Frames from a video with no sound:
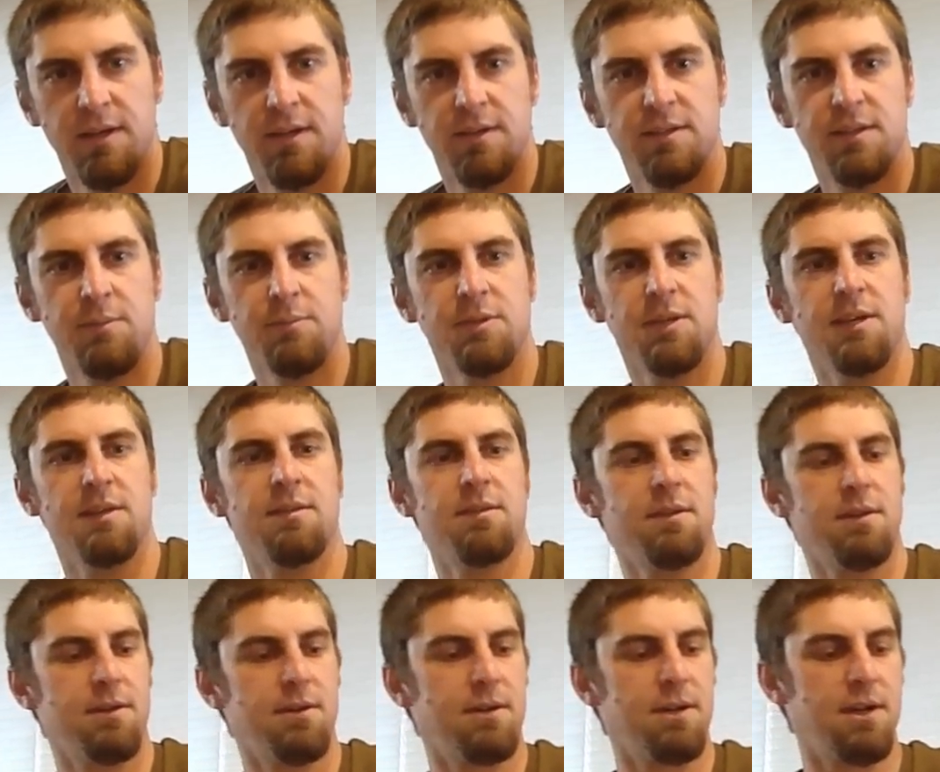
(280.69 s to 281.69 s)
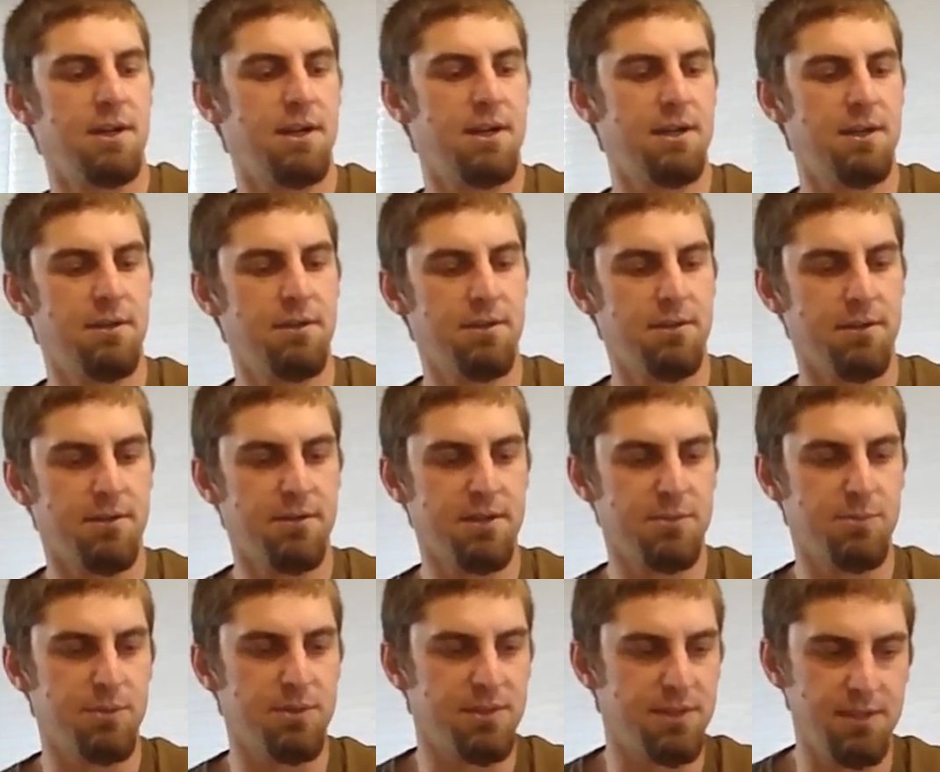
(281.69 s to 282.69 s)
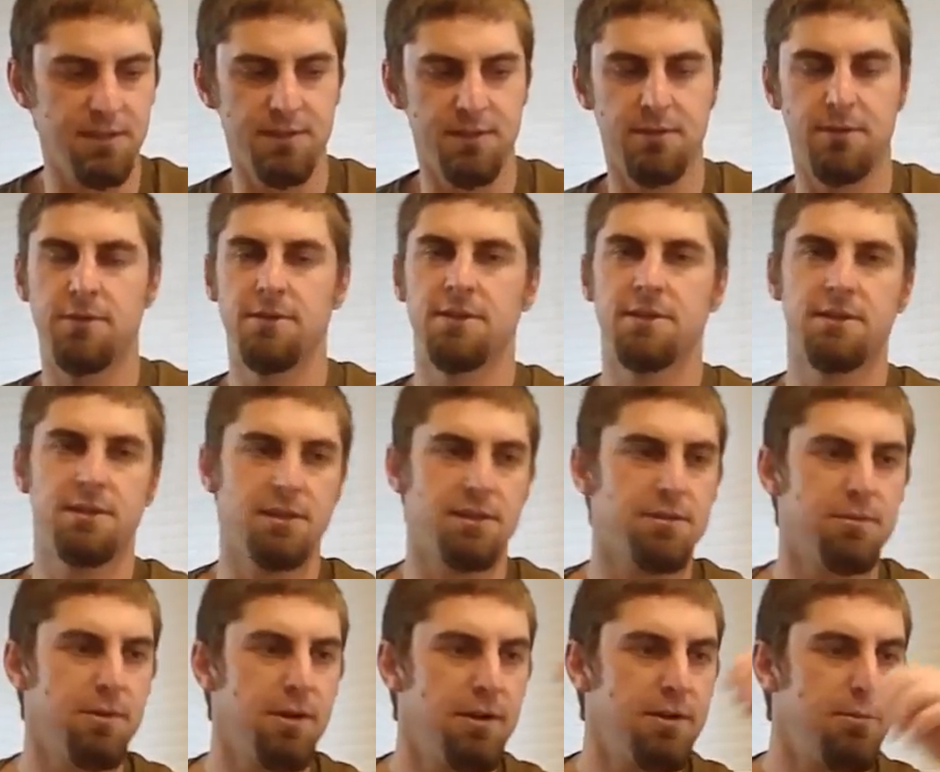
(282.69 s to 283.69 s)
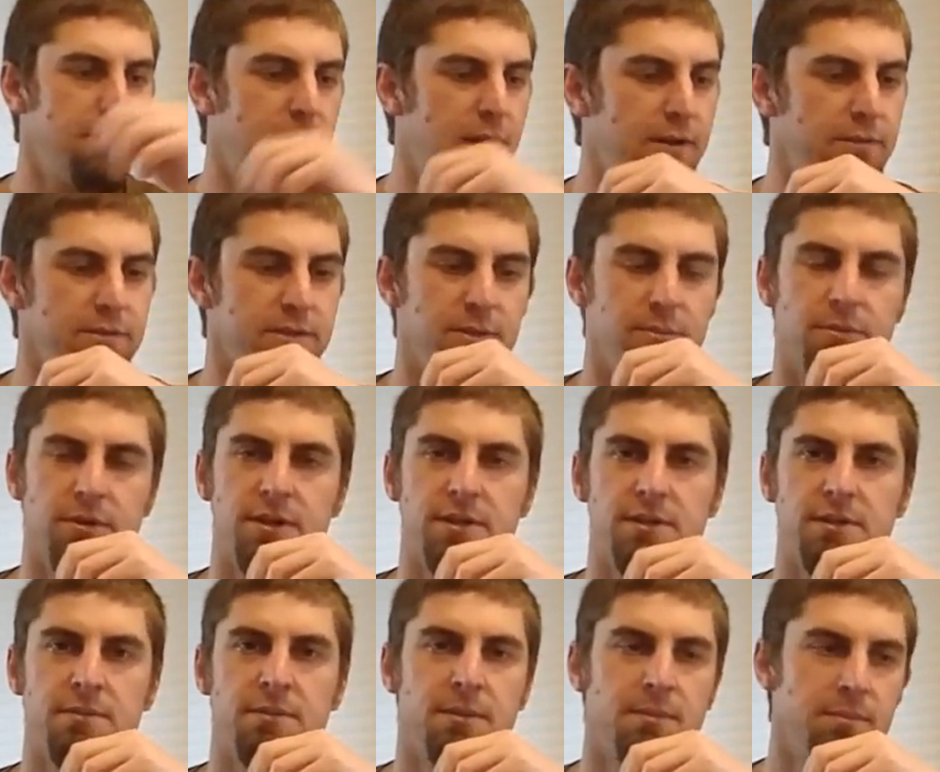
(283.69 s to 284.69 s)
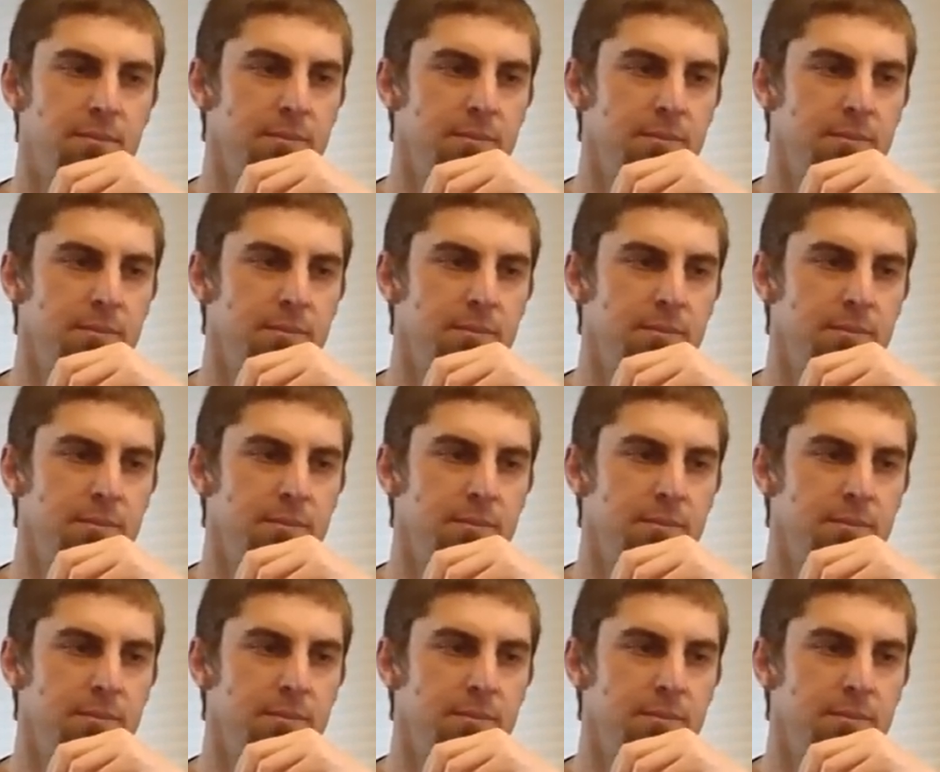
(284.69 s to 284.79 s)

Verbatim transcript: it seems like their uh, their Christmas season always sticks around a while for some reason.